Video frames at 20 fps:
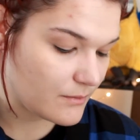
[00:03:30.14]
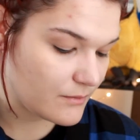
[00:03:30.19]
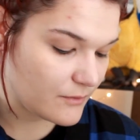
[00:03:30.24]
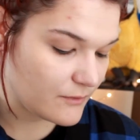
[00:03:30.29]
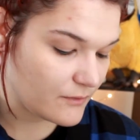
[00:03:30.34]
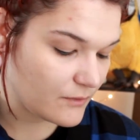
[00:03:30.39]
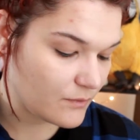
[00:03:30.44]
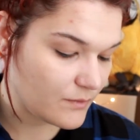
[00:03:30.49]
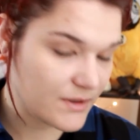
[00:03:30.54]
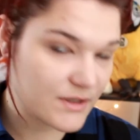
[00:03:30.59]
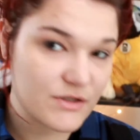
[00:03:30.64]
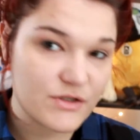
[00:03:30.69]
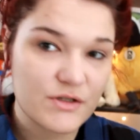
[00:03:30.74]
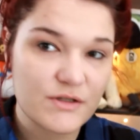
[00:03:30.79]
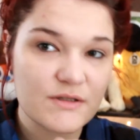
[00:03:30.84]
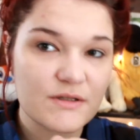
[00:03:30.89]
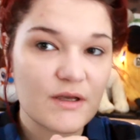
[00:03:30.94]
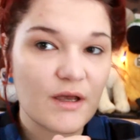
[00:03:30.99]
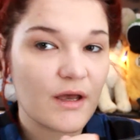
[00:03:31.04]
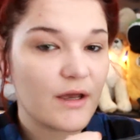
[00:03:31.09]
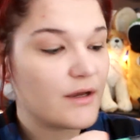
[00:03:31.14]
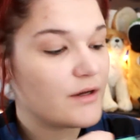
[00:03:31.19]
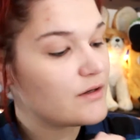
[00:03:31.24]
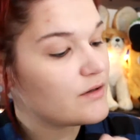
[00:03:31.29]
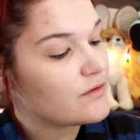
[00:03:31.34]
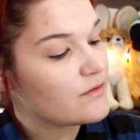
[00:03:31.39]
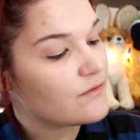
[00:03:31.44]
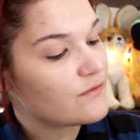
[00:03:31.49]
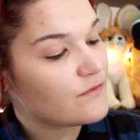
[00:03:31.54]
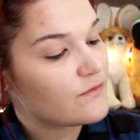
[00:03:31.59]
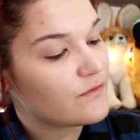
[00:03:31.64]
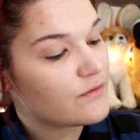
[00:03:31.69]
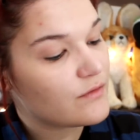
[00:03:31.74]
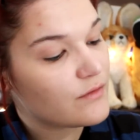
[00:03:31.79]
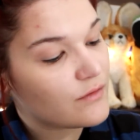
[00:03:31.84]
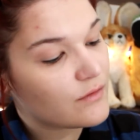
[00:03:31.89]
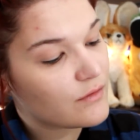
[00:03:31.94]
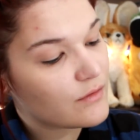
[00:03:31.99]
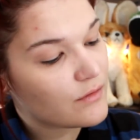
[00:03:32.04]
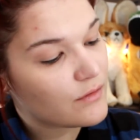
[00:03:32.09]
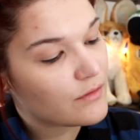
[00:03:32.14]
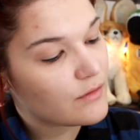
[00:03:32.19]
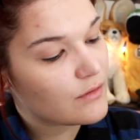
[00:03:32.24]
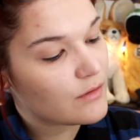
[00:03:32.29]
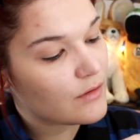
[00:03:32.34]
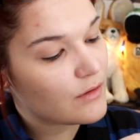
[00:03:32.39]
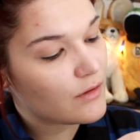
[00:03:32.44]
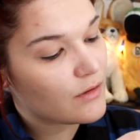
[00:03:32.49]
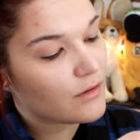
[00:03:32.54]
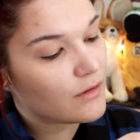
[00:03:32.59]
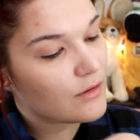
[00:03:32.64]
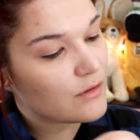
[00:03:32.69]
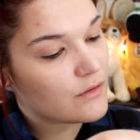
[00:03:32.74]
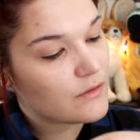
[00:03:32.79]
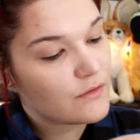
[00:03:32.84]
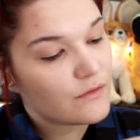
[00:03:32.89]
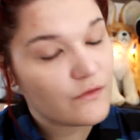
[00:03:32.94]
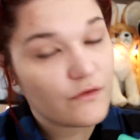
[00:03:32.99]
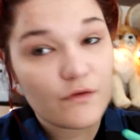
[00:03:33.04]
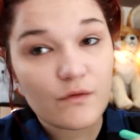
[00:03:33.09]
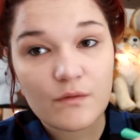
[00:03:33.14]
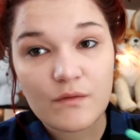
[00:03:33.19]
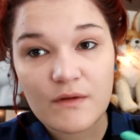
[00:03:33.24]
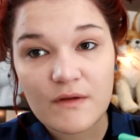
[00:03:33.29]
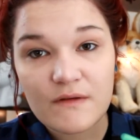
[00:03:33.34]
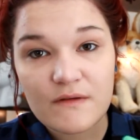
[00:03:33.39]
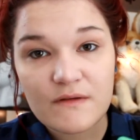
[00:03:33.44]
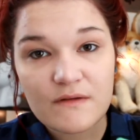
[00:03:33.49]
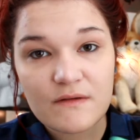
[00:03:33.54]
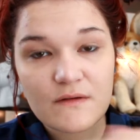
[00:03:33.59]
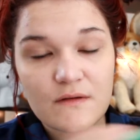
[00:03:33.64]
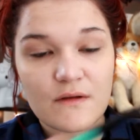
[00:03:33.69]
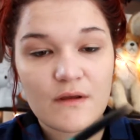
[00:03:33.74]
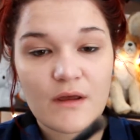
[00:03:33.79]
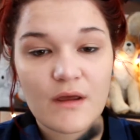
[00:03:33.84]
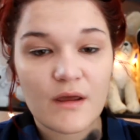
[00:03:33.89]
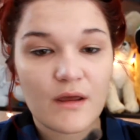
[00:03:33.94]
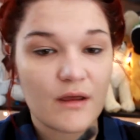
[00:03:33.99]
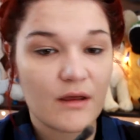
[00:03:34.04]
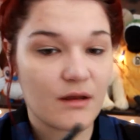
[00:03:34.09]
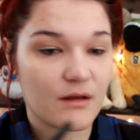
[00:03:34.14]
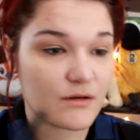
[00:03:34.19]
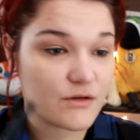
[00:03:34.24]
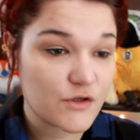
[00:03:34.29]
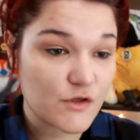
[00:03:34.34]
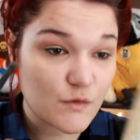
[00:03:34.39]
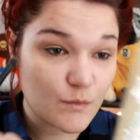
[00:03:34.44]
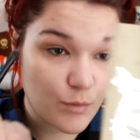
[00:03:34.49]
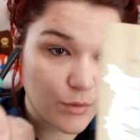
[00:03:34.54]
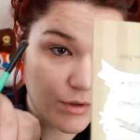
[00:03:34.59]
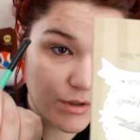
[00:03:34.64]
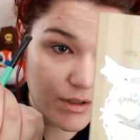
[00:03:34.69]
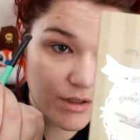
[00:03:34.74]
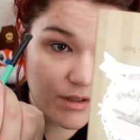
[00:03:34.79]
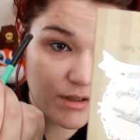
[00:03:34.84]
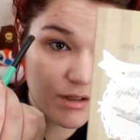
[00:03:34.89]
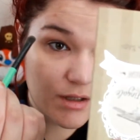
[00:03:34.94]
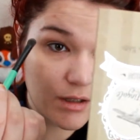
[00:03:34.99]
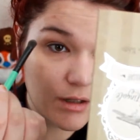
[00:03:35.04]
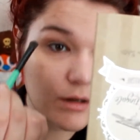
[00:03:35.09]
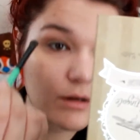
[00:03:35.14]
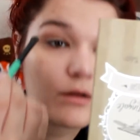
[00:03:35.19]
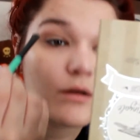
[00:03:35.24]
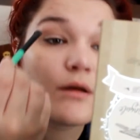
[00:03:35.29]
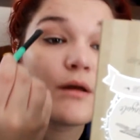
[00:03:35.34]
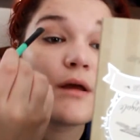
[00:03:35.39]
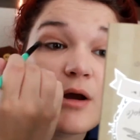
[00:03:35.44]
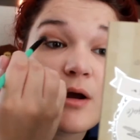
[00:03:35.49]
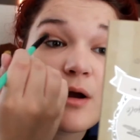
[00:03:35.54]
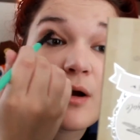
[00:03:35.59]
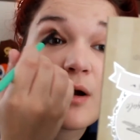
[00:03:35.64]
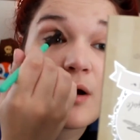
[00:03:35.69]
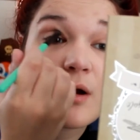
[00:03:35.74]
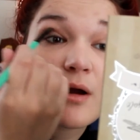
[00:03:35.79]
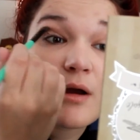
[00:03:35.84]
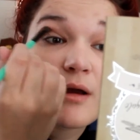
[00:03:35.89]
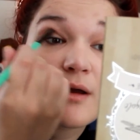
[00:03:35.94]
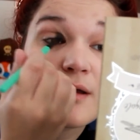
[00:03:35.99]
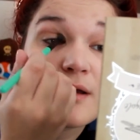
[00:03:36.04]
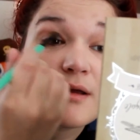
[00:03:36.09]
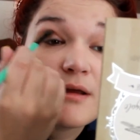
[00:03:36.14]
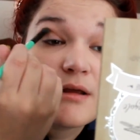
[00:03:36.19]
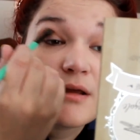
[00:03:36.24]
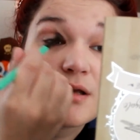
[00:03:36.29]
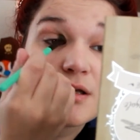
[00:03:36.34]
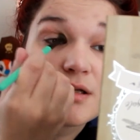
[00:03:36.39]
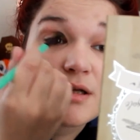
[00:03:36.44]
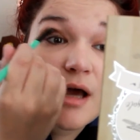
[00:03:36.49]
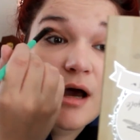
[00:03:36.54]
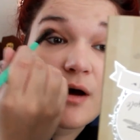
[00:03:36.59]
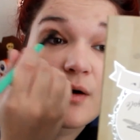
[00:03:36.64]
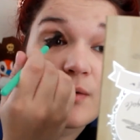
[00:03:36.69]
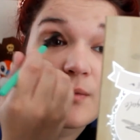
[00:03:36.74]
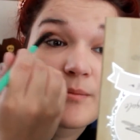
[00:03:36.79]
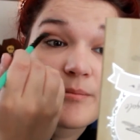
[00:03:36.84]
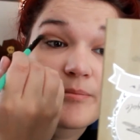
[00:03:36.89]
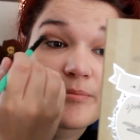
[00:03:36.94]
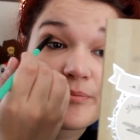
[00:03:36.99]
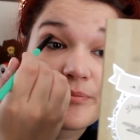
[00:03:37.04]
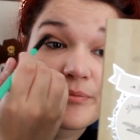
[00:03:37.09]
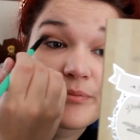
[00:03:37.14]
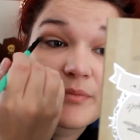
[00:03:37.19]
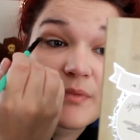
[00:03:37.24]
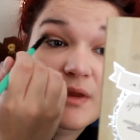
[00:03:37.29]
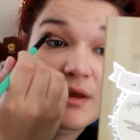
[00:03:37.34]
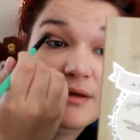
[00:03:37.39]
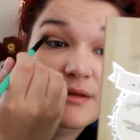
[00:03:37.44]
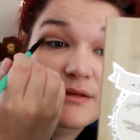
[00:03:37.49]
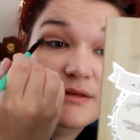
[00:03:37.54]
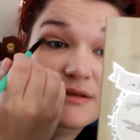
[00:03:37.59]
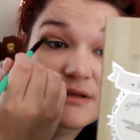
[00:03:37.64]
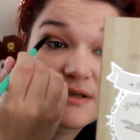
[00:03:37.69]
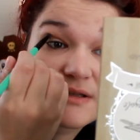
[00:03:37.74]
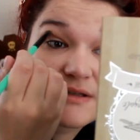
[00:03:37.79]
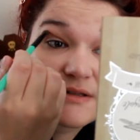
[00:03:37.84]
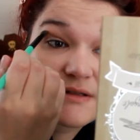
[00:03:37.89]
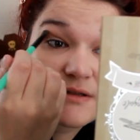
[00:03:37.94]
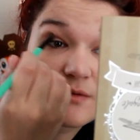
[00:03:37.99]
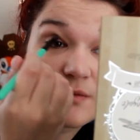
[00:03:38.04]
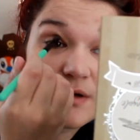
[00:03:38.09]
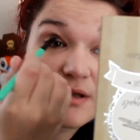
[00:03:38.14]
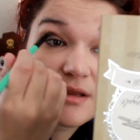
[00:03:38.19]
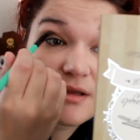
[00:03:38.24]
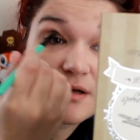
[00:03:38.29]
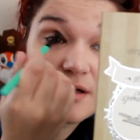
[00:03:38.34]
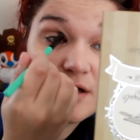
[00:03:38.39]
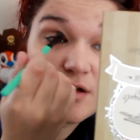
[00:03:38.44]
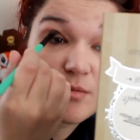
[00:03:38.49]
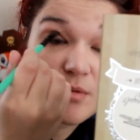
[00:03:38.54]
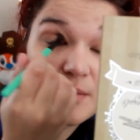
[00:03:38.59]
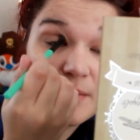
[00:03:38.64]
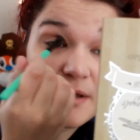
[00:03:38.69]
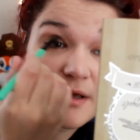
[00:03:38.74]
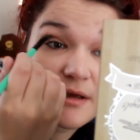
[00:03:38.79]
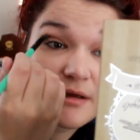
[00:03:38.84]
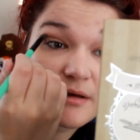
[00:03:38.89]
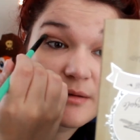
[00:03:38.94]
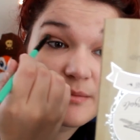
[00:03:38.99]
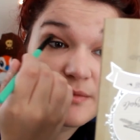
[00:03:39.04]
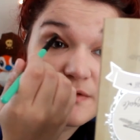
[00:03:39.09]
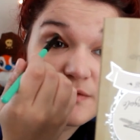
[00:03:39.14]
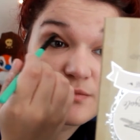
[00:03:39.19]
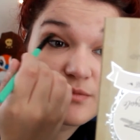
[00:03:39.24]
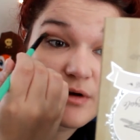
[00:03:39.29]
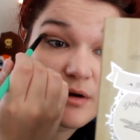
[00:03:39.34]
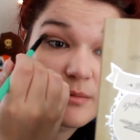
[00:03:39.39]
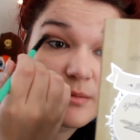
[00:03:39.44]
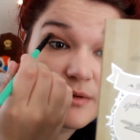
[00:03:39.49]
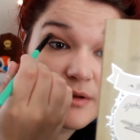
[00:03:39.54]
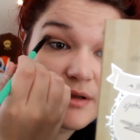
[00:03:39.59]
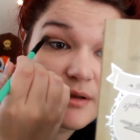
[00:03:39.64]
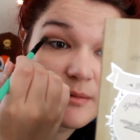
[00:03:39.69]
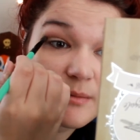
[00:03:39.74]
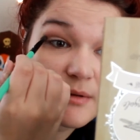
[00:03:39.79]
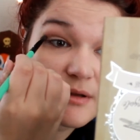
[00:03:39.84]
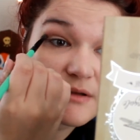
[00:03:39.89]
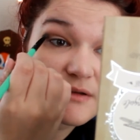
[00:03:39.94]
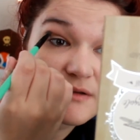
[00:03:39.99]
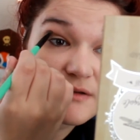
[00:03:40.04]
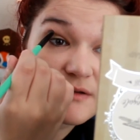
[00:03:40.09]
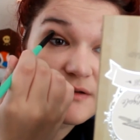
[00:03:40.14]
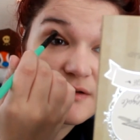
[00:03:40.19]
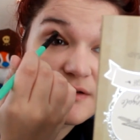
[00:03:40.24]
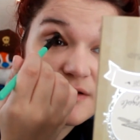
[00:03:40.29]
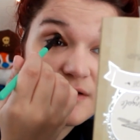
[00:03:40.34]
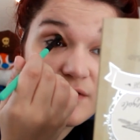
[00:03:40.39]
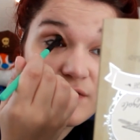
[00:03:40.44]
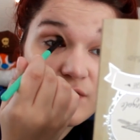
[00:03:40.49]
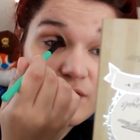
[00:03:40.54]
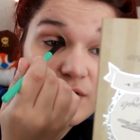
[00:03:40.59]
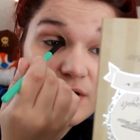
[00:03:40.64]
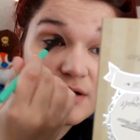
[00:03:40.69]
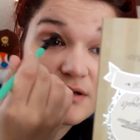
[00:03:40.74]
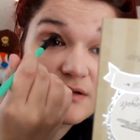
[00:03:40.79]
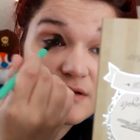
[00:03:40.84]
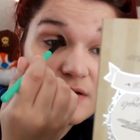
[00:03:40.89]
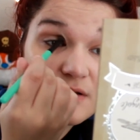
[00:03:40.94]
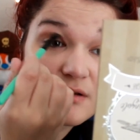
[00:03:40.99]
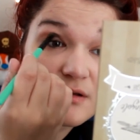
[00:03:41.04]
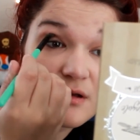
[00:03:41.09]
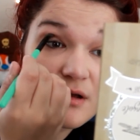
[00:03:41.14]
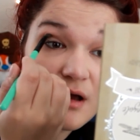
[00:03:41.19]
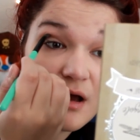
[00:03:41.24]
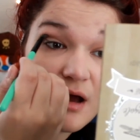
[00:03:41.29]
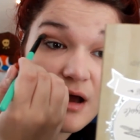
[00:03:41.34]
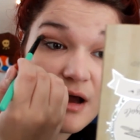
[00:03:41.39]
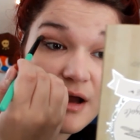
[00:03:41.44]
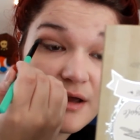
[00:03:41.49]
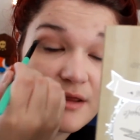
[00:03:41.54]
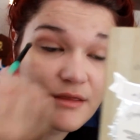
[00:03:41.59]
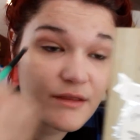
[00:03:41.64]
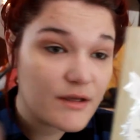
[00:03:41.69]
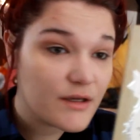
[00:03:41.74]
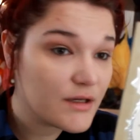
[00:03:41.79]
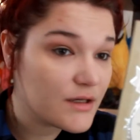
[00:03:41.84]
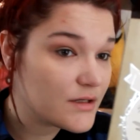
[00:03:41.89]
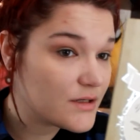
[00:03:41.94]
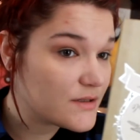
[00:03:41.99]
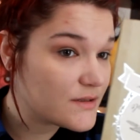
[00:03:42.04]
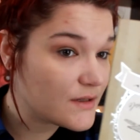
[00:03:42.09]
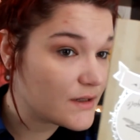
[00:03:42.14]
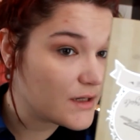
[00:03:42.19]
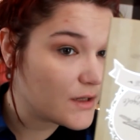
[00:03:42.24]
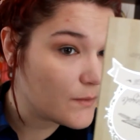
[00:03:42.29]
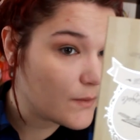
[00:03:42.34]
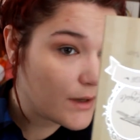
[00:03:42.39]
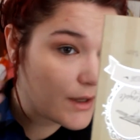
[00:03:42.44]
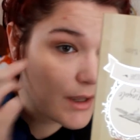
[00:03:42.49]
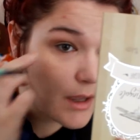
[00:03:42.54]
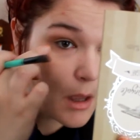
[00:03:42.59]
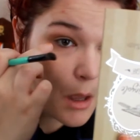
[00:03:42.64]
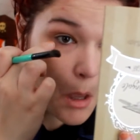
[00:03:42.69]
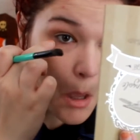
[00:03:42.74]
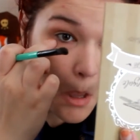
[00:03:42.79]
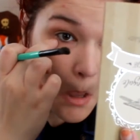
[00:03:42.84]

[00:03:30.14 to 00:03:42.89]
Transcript: So we just kind of do this and just put it in there. Now, the way that I do my makeup is probably a bit different. I think it is anyway.